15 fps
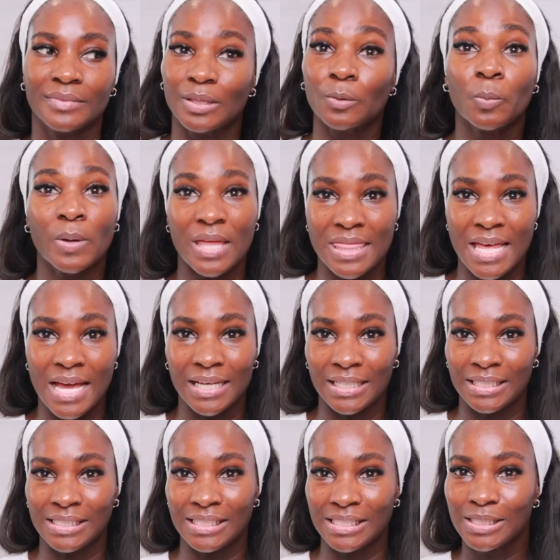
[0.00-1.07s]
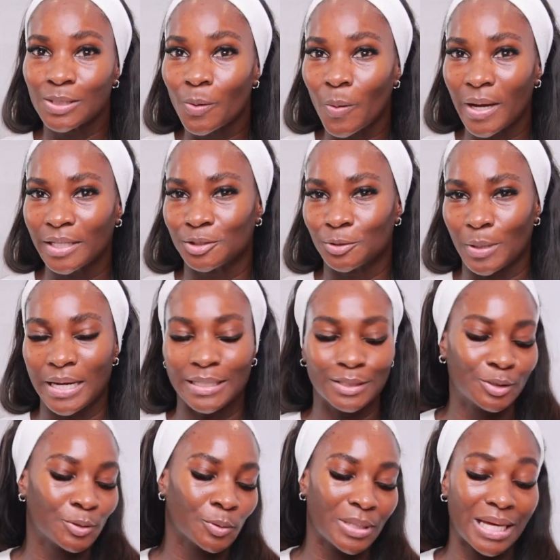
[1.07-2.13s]
the weather is quite
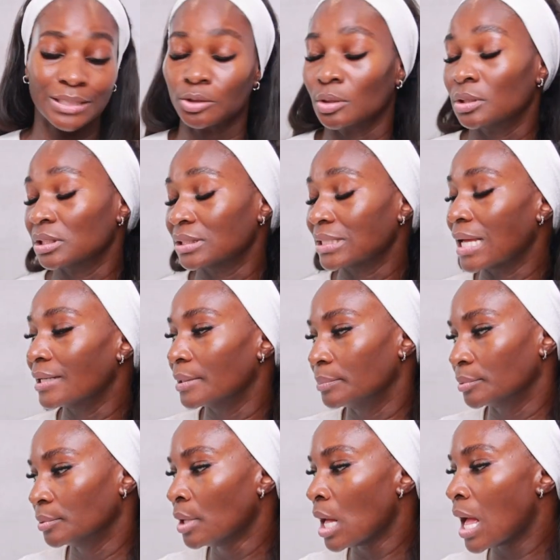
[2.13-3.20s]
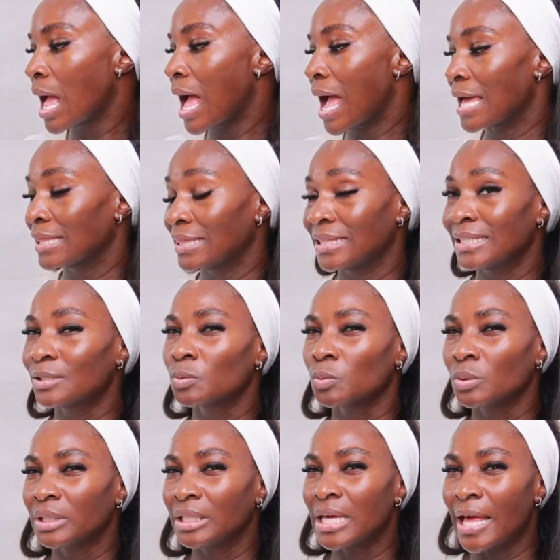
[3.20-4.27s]
drying, so that's understandable, and this
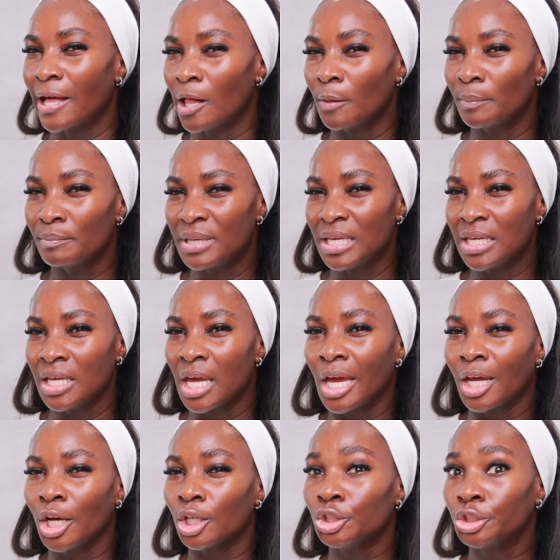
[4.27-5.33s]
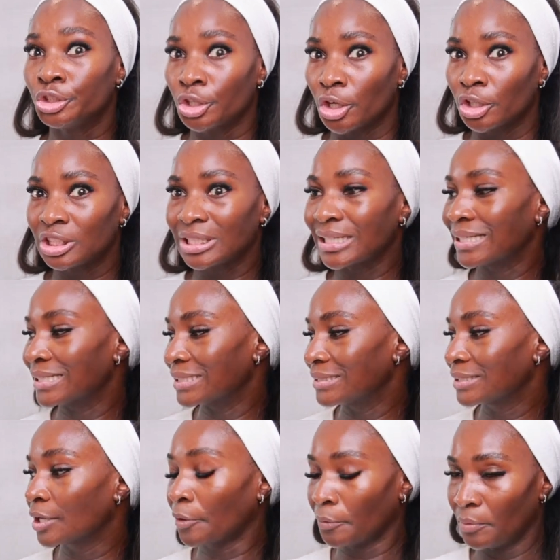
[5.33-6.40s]
will help me judge
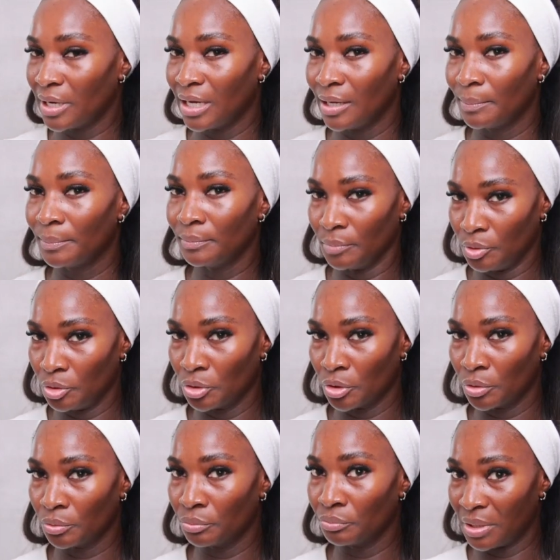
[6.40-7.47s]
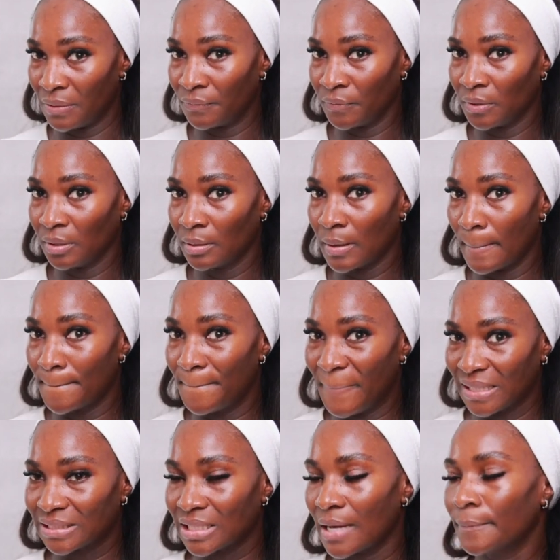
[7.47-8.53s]
this cream even
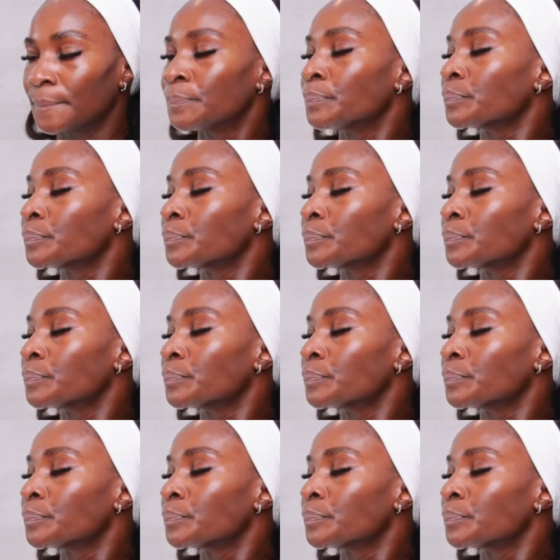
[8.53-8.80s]
better.